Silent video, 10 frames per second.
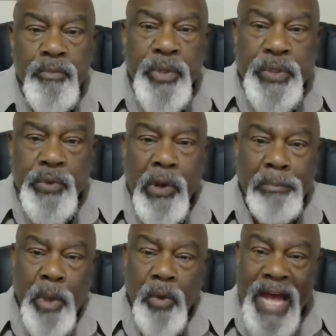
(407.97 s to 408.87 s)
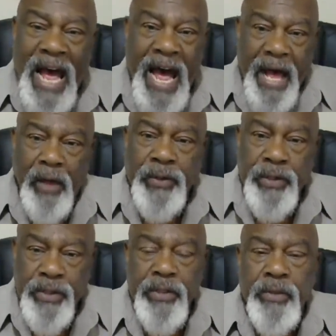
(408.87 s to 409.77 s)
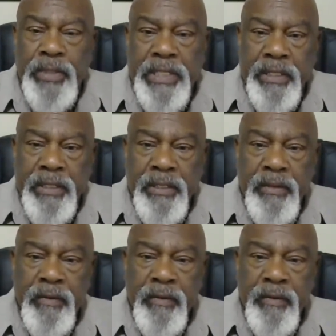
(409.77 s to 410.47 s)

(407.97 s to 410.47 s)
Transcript: put you up on how to use it.